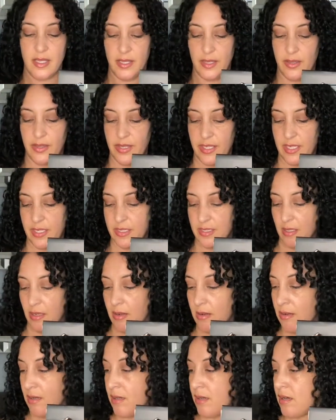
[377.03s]
These
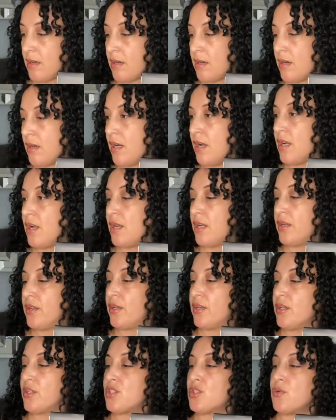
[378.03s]
are
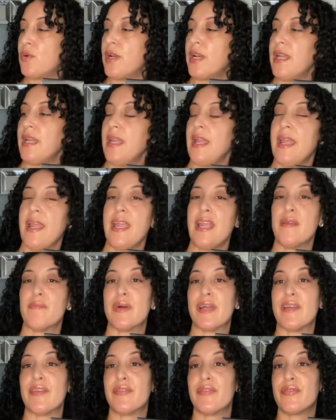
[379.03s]
28
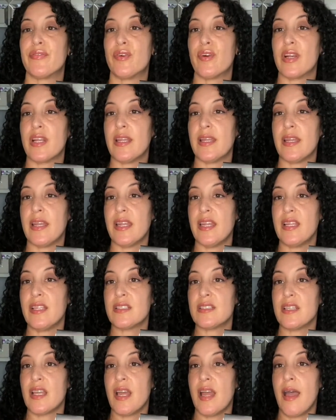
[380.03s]
by 48.
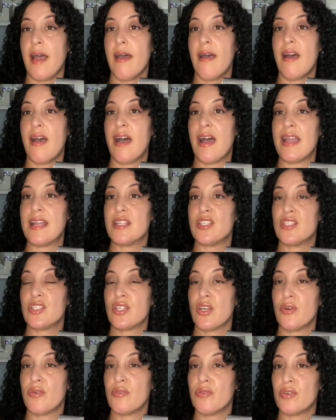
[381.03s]
I
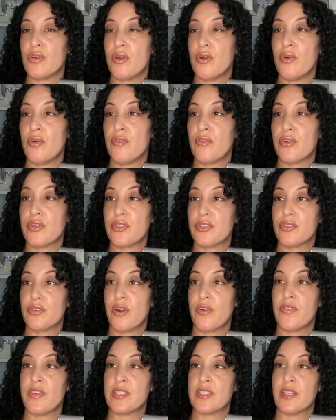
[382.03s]
don't know for sure
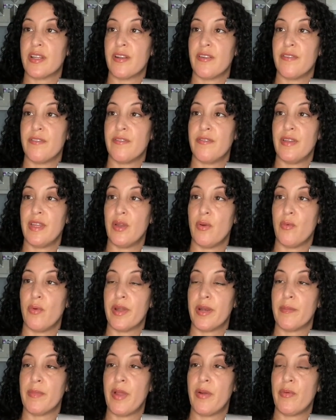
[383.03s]
if it's gonna fit one
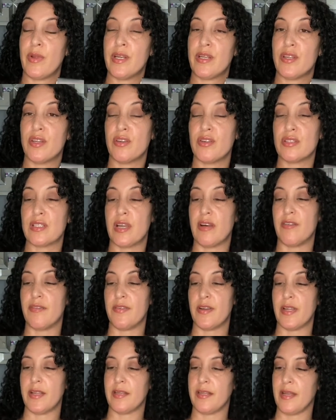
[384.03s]
of my windows. I'll
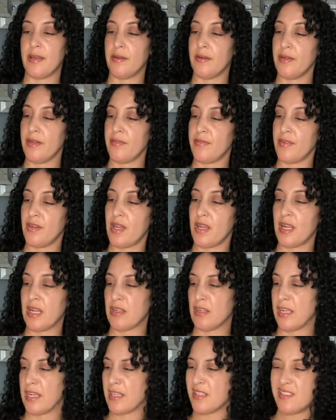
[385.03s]
find out, and if not, I
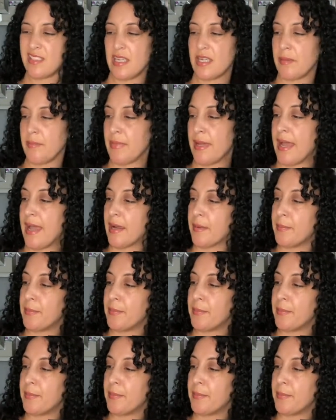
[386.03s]
can take it back.